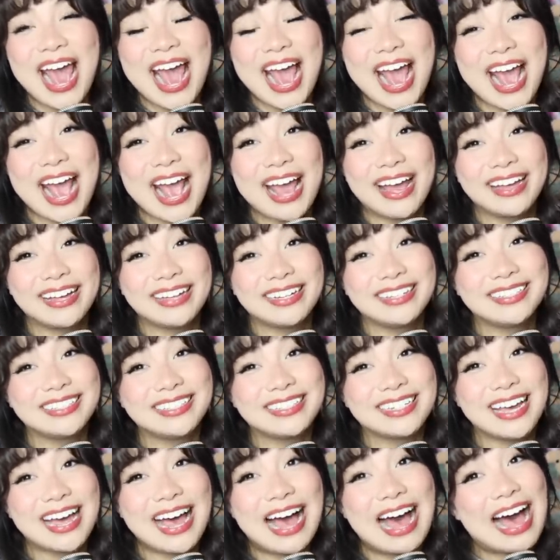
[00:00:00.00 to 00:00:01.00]

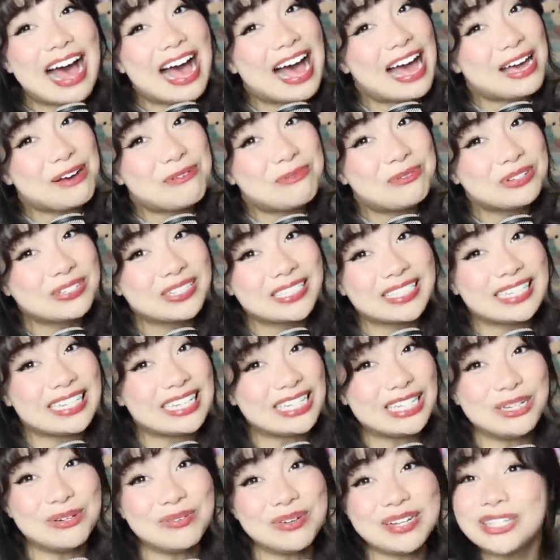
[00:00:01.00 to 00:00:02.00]
And I will see
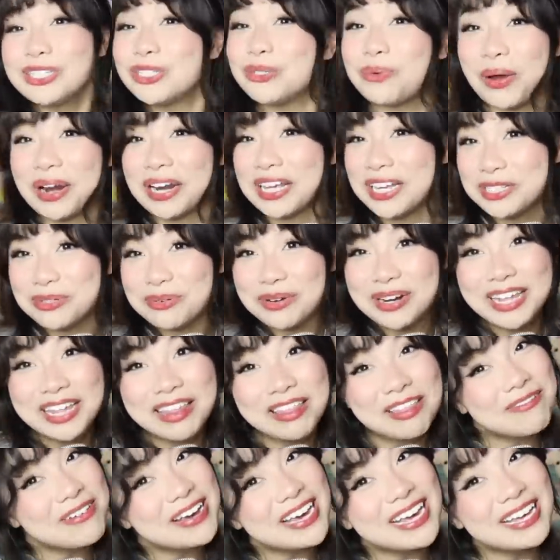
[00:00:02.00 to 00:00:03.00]
you in
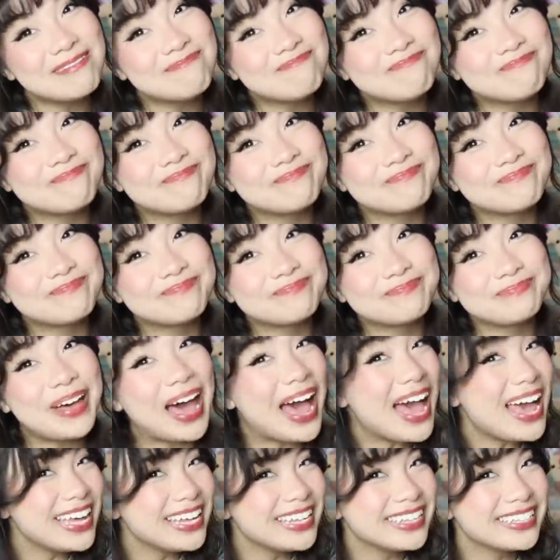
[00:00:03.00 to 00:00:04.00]
2023.
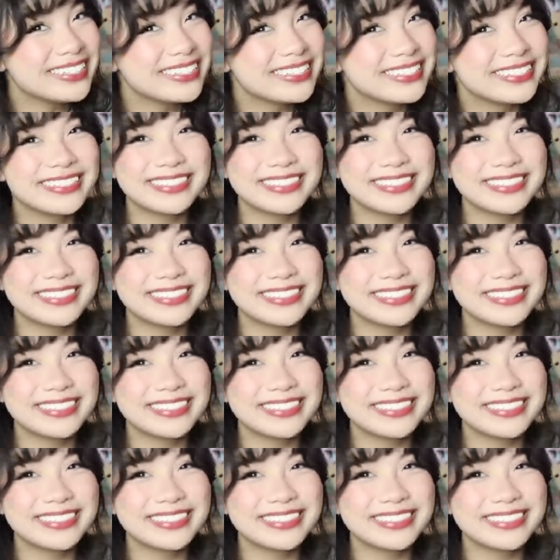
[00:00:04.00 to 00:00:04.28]
Bye.